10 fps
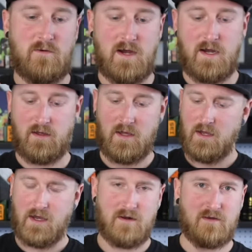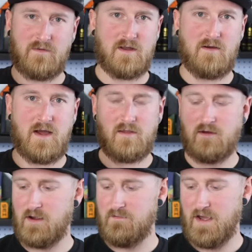a while. I don't even know how
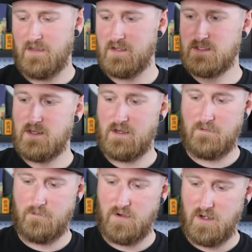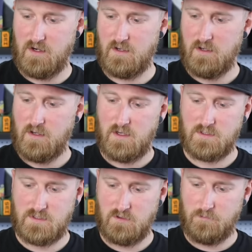long I've had this thing, but
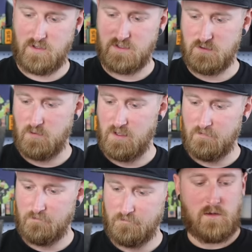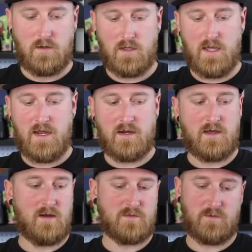it's still pretty sweet. Again,
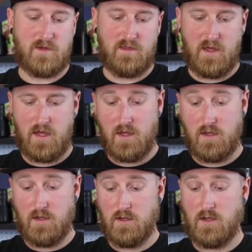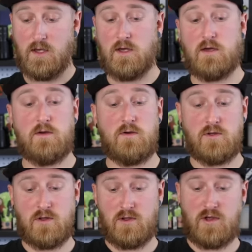comes with a
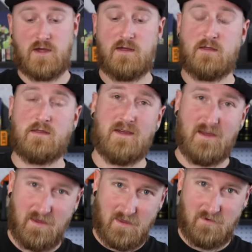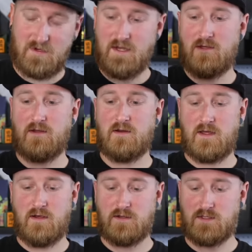huge sheath. The retention on
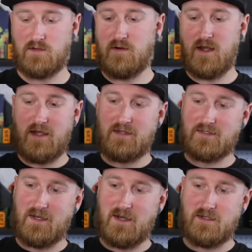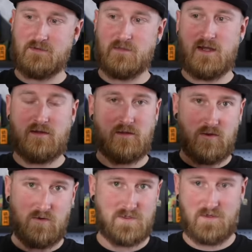here is great. It's got some kind of
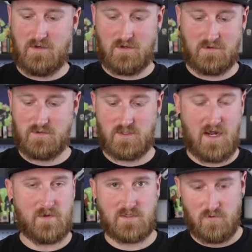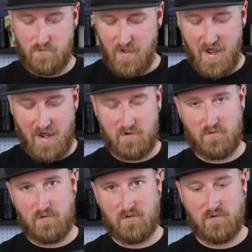loops and you can strap it to a pack,
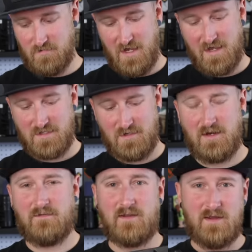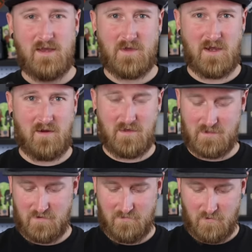or I guess you could even hip carry
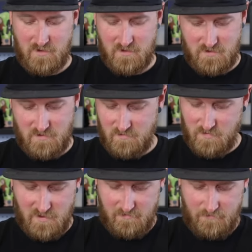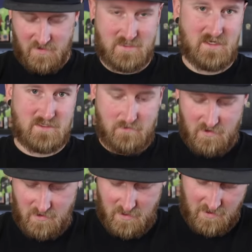this if you wanted to, but it's not something that